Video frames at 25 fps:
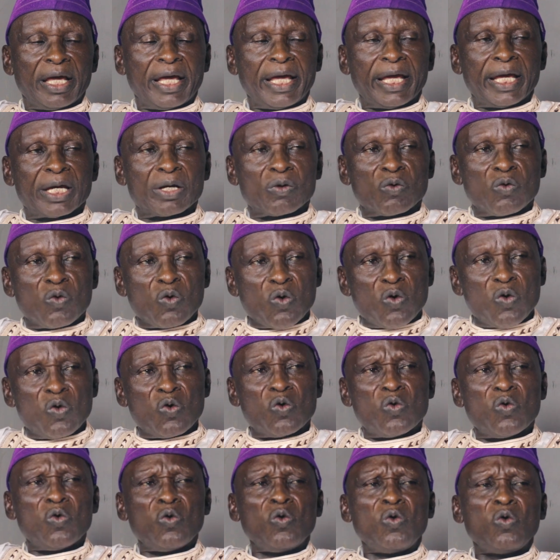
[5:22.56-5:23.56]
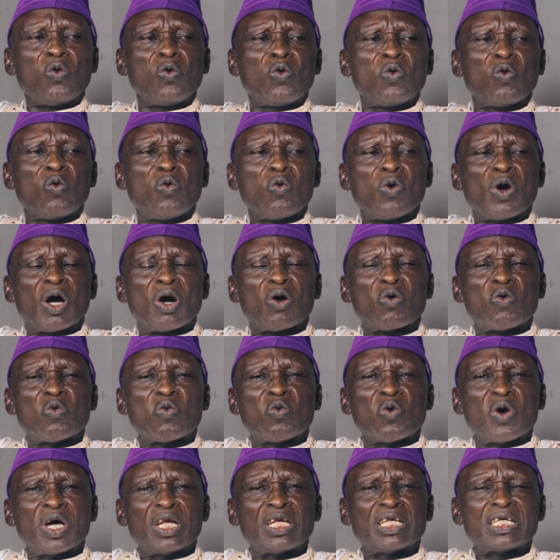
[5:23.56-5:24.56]
Eggons were
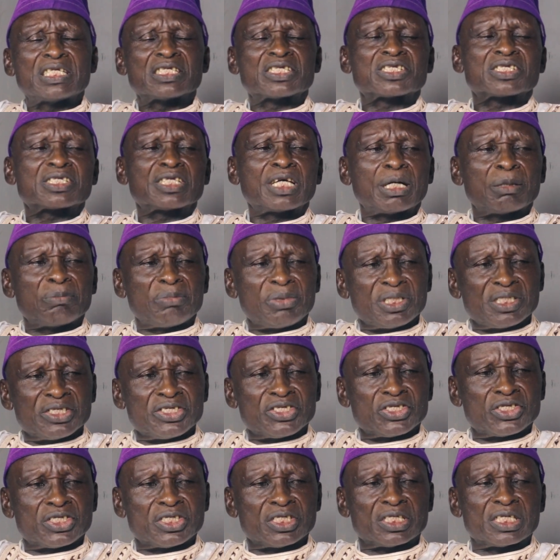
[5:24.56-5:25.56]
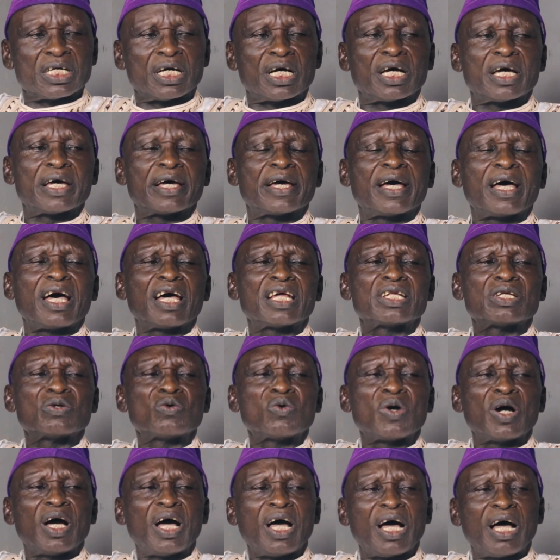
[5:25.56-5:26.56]
well established here and
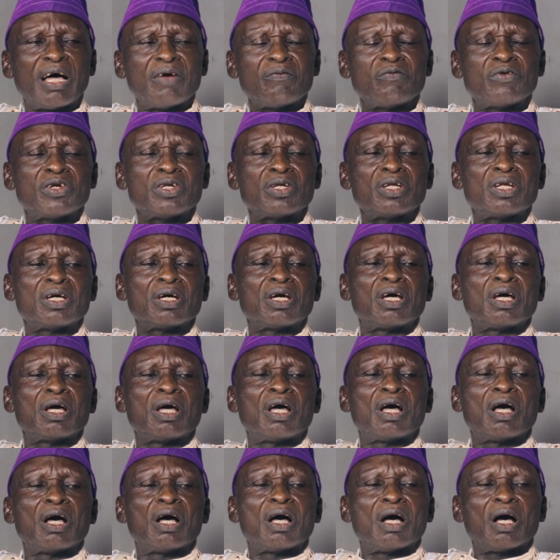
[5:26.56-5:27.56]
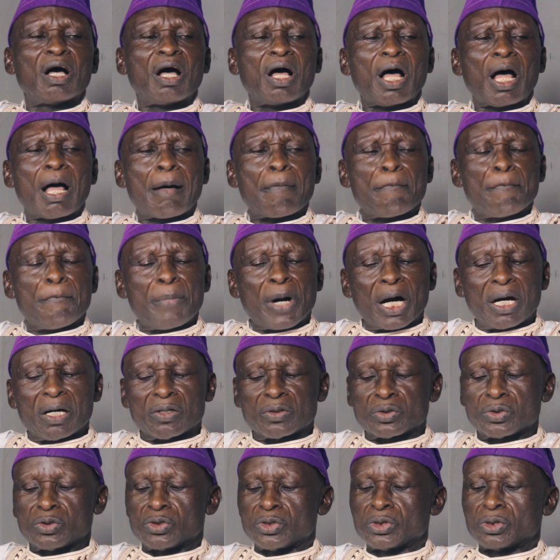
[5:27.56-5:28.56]
were having
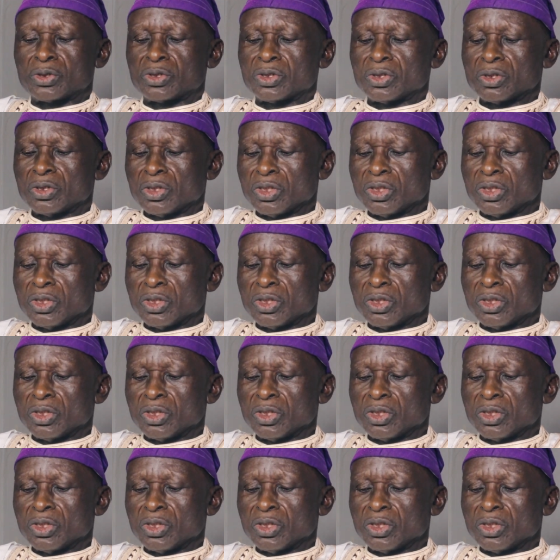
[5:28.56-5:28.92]
about